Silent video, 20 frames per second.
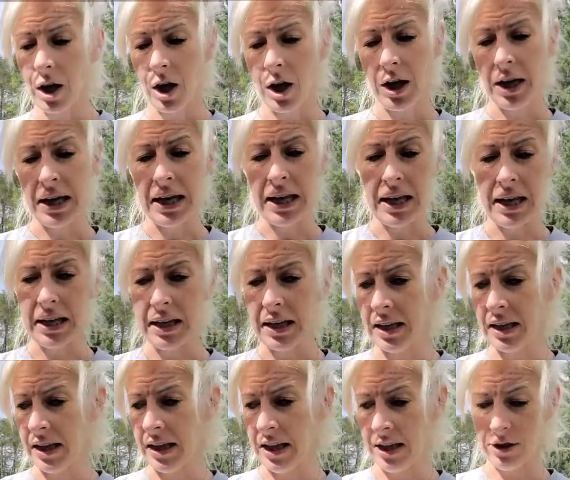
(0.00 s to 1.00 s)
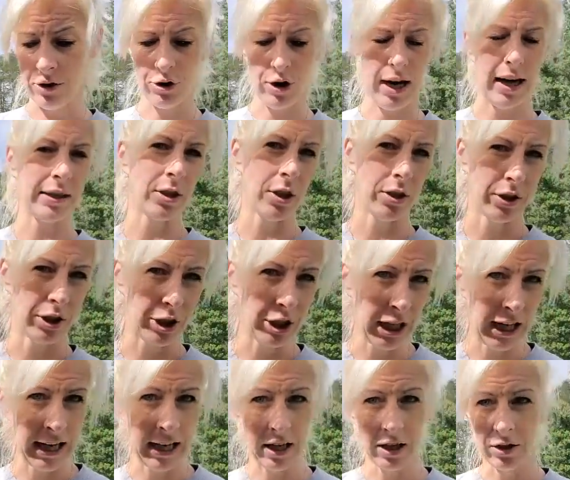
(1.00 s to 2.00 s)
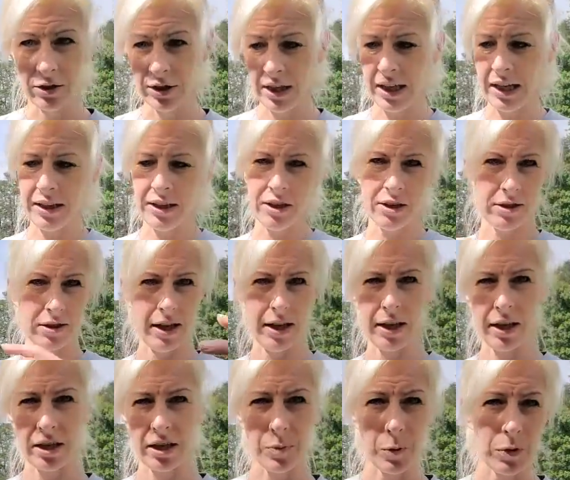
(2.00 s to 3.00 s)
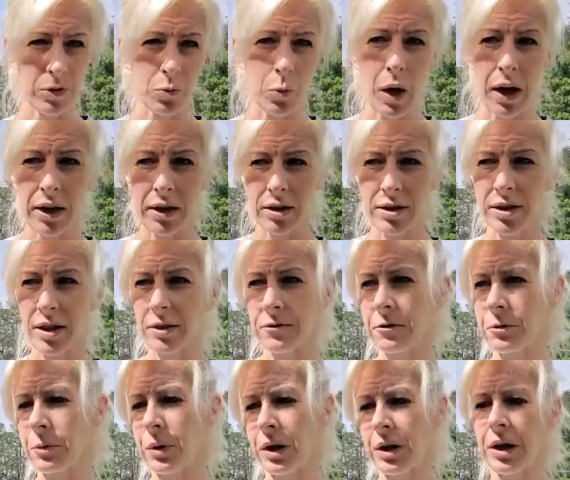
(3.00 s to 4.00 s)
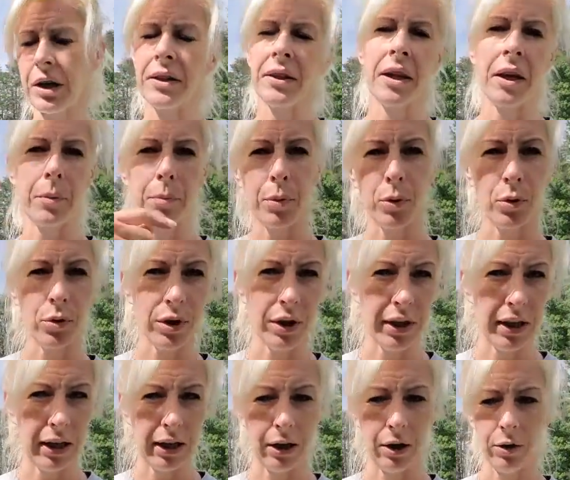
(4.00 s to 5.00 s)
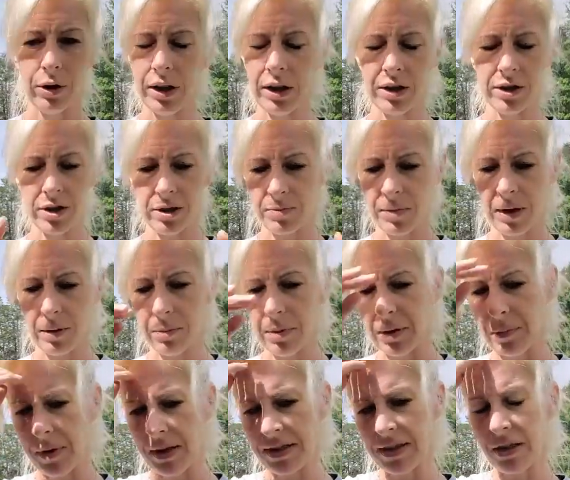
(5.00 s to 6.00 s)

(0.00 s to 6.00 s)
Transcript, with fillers: and it dragged on the ground and there's like exposed wires everywhere, and then it pulled it out and it just made a big mess.